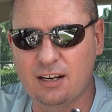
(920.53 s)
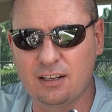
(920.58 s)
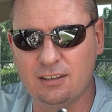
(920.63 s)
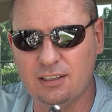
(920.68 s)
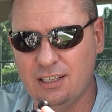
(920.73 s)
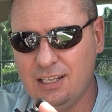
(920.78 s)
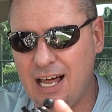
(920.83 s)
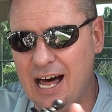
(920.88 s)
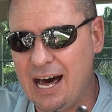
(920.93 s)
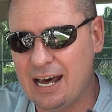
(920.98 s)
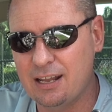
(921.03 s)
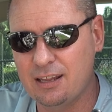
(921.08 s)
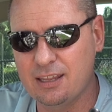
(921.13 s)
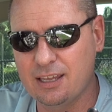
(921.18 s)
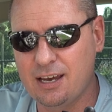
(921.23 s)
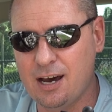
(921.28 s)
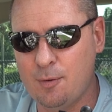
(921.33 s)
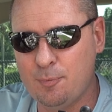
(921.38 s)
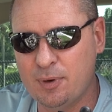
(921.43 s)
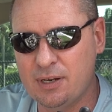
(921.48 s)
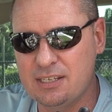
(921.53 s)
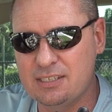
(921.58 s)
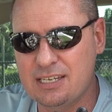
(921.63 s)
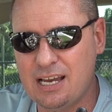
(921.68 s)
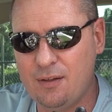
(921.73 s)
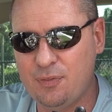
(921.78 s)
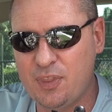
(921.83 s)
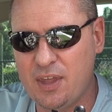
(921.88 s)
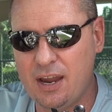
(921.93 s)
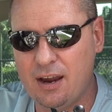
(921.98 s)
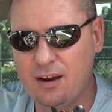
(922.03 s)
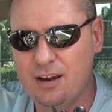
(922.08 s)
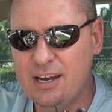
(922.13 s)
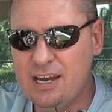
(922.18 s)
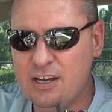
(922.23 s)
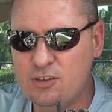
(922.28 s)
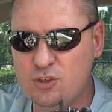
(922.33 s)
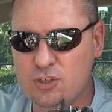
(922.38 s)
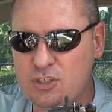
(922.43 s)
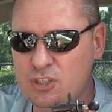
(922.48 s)
A lot of the companies out there
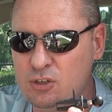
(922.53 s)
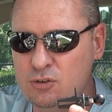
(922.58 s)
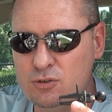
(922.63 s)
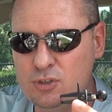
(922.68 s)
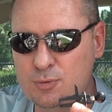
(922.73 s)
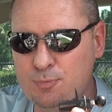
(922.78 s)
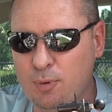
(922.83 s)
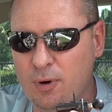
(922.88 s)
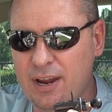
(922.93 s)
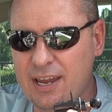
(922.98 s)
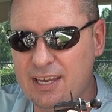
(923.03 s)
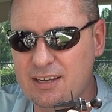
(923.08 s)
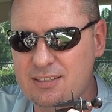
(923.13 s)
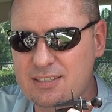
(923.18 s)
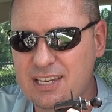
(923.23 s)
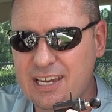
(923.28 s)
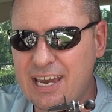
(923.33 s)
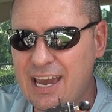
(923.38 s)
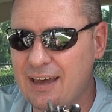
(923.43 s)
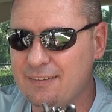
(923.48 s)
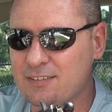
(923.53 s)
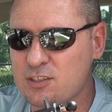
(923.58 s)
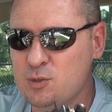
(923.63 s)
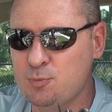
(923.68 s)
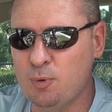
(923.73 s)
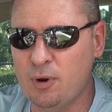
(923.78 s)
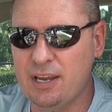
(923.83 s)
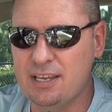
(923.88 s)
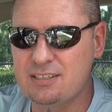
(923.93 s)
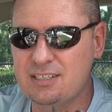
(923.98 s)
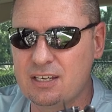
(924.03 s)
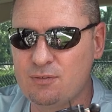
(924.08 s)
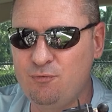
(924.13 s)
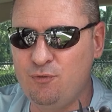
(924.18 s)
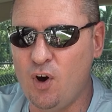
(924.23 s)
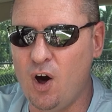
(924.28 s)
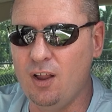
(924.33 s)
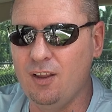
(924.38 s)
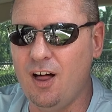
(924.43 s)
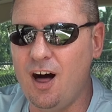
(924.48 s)
just use springs, and the springs can
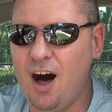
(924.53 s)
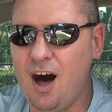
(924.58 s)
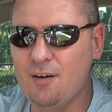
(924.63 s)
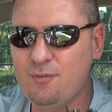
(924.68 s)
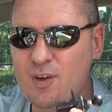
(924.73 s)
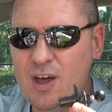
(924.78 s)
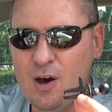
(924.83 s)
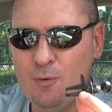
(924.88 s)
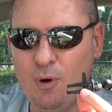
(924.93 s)
fall off.